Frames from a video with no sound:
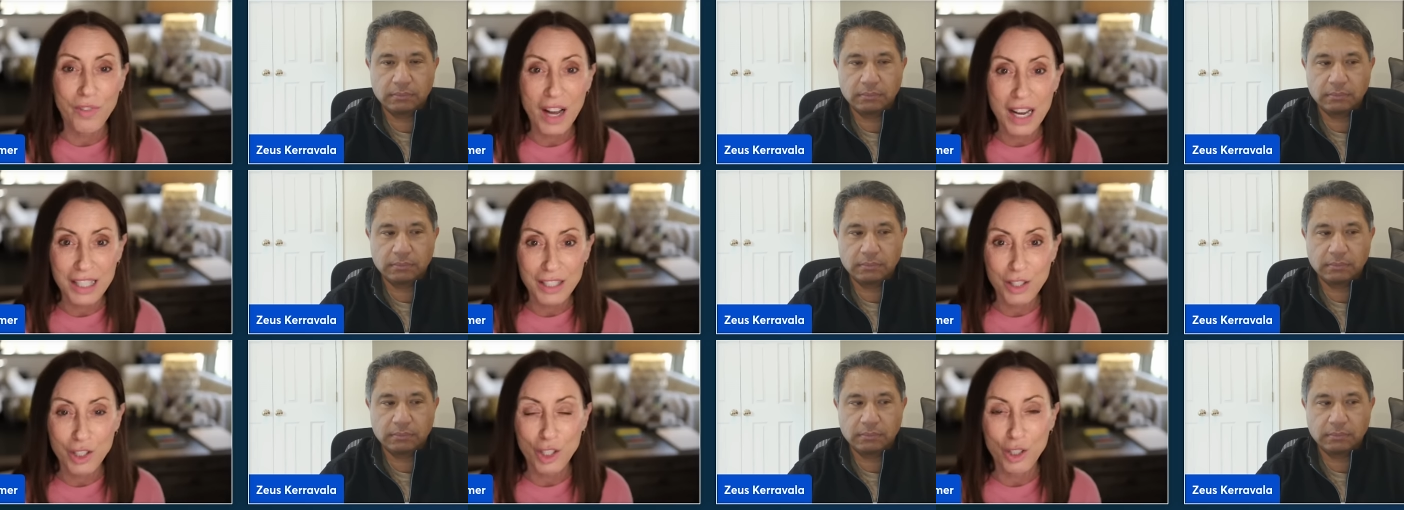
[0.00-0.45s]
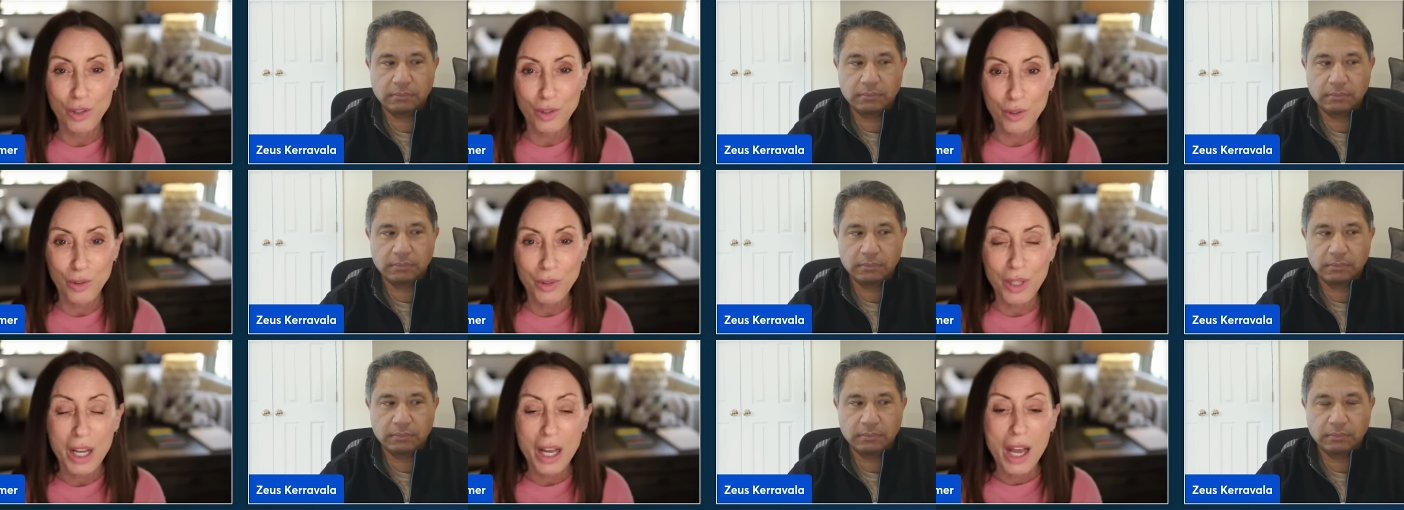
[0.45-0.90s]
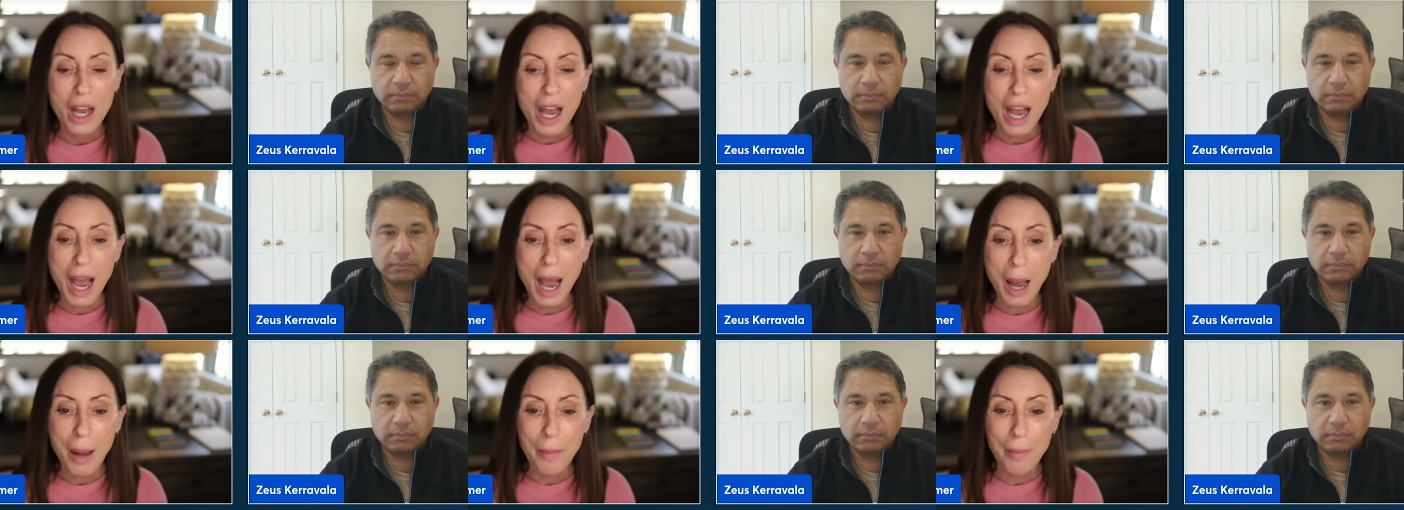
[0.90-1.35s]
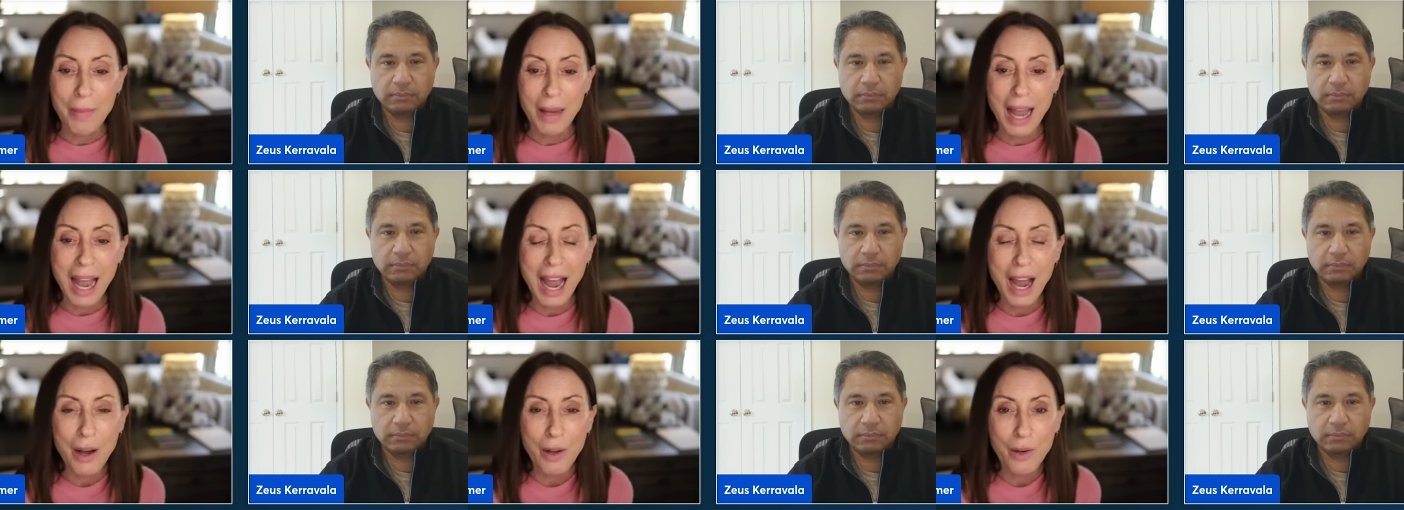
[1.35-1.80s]
Speaker 1: fine tune. Um,
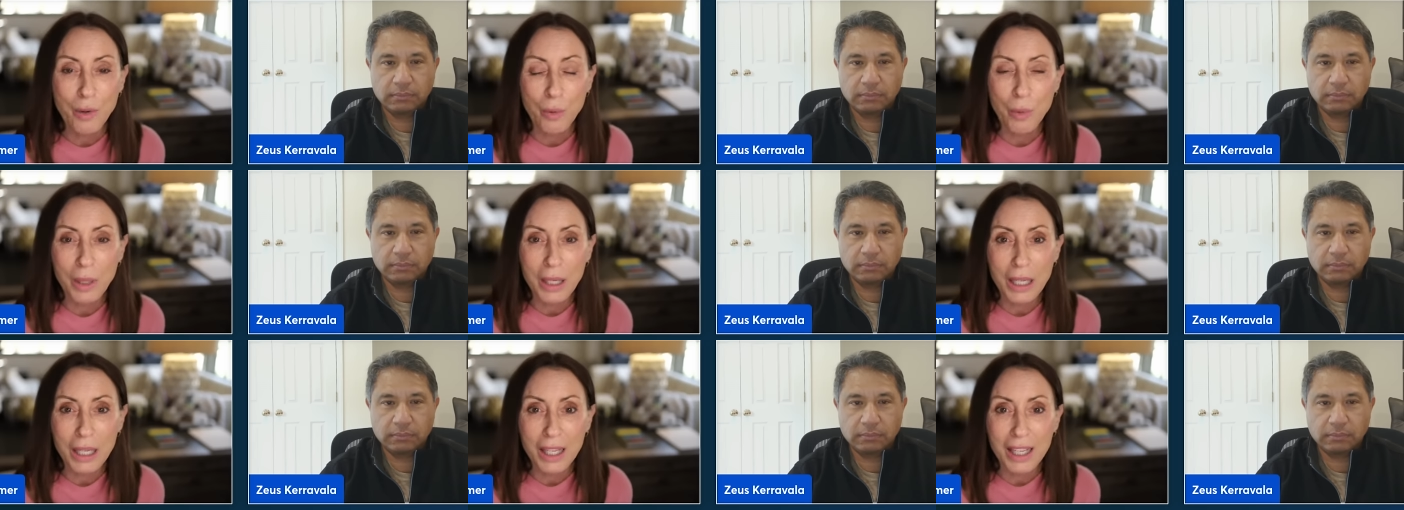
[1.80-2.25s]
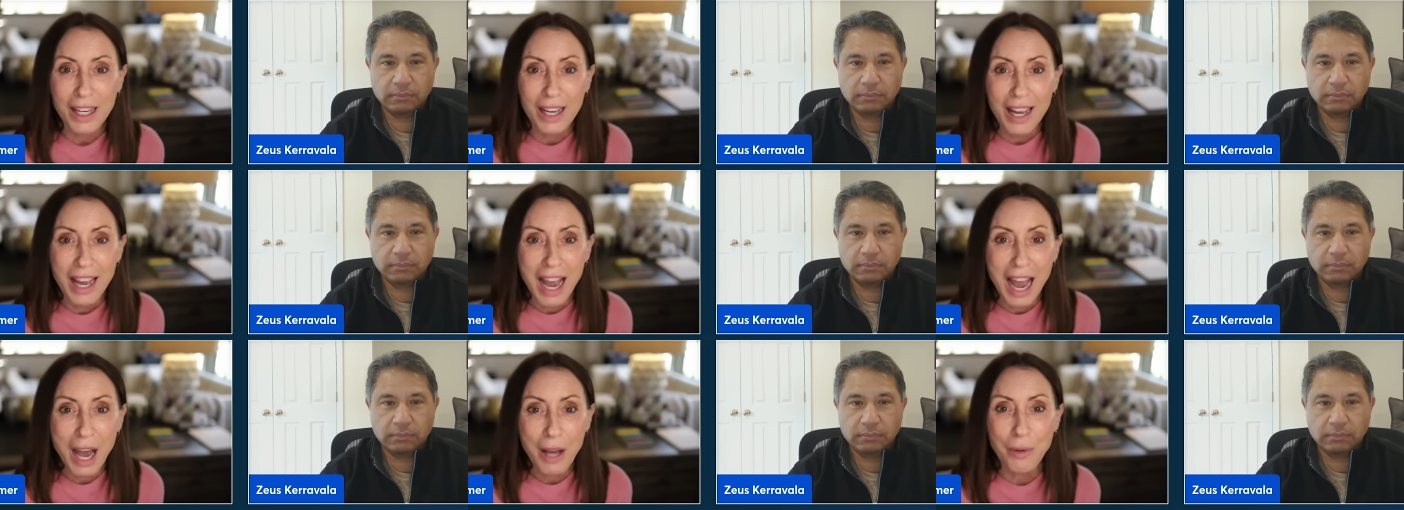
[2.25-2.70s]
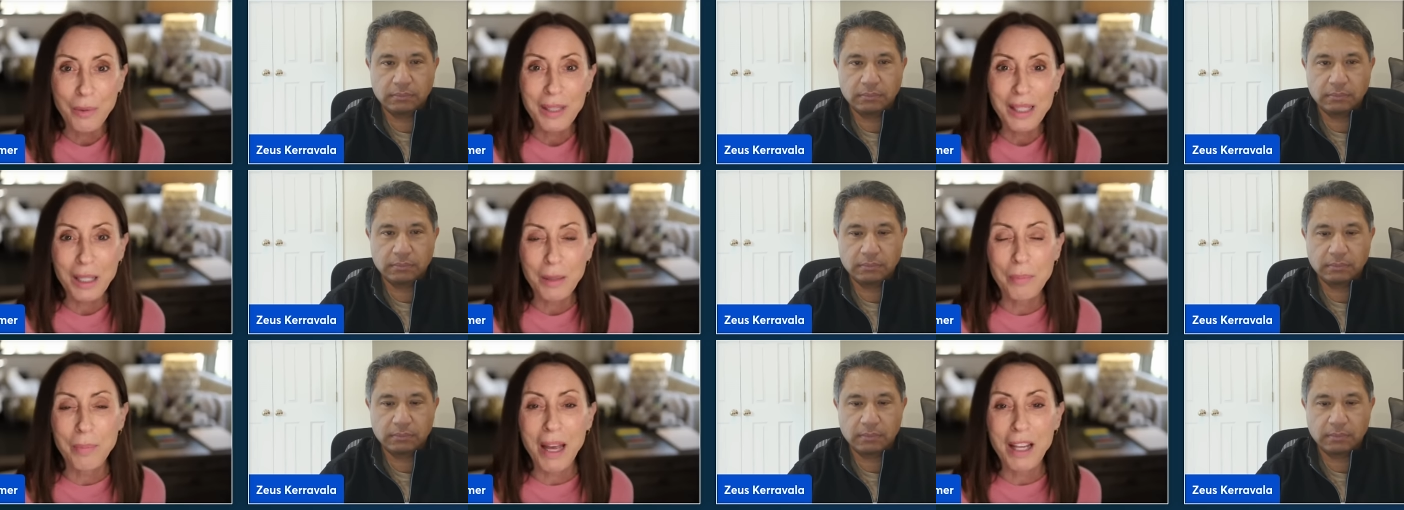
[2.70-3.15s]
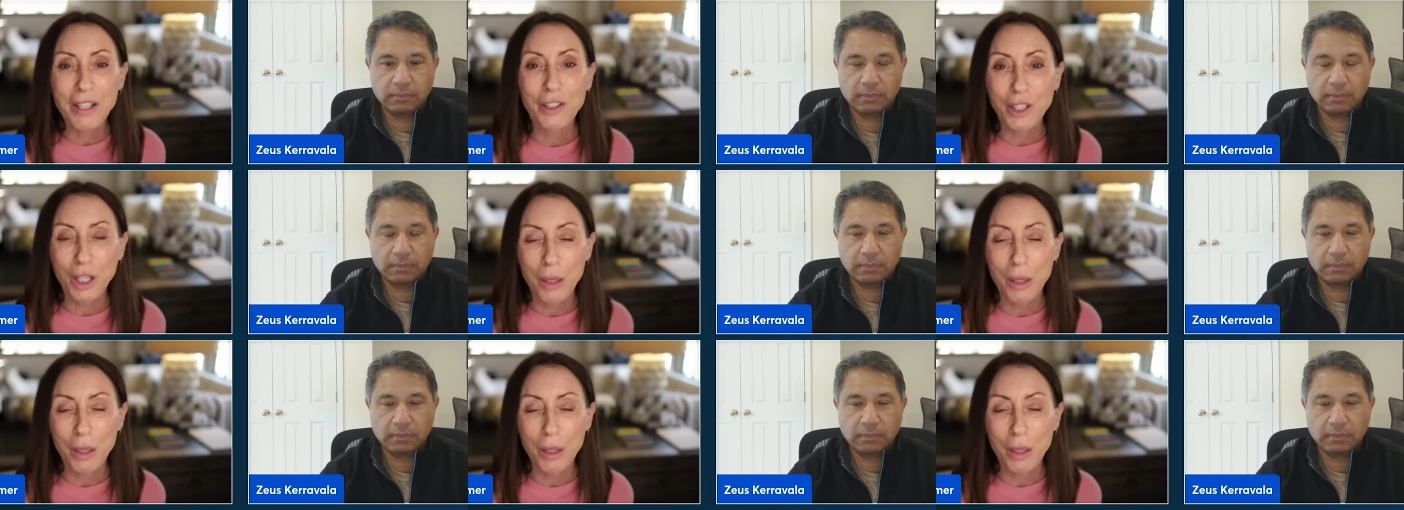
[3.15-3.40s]
how do we, how do we better